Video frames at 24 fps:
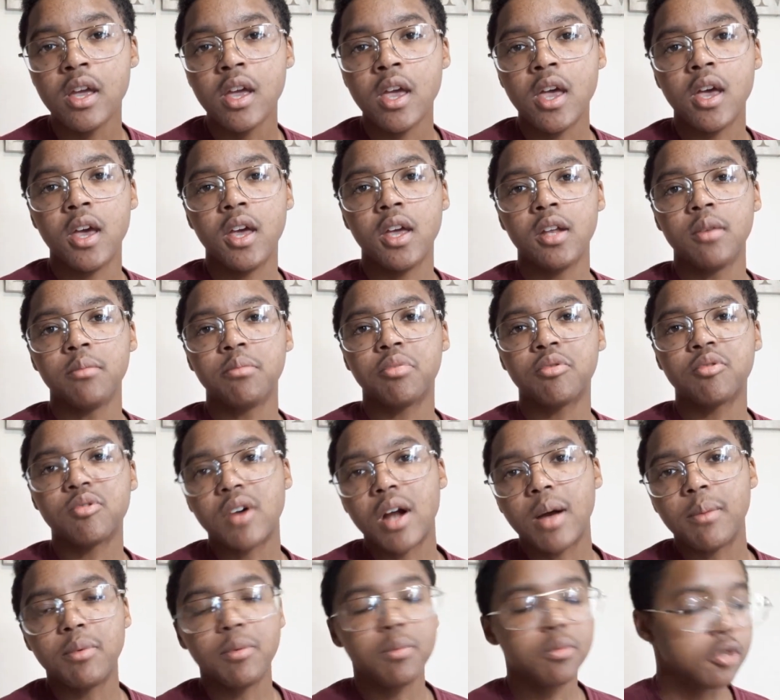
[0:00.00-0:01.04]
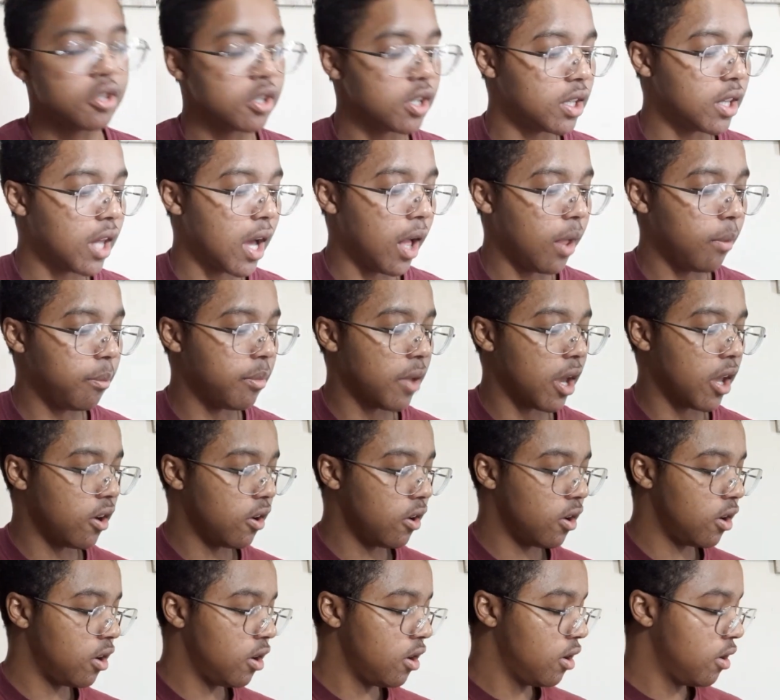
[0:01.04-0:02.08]
and probably a lot
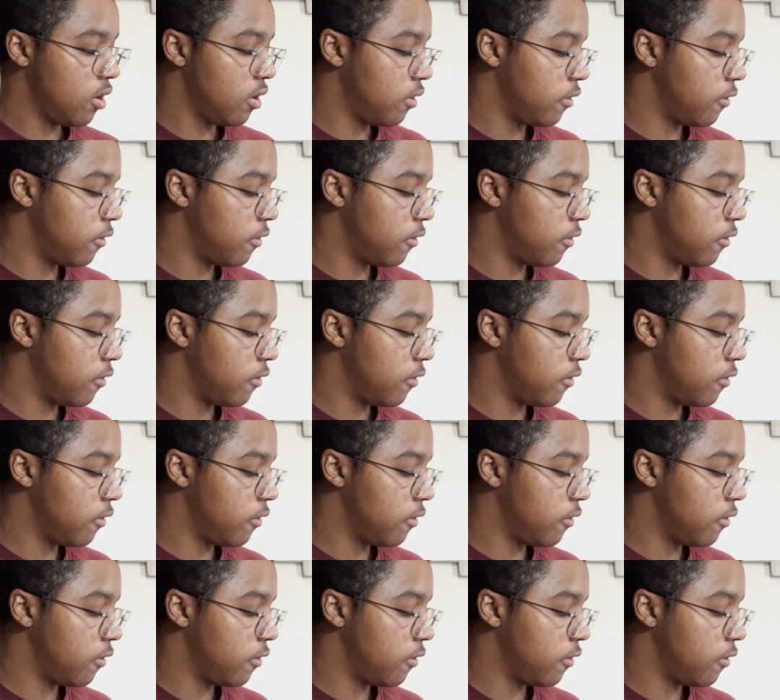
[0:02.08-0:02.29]
better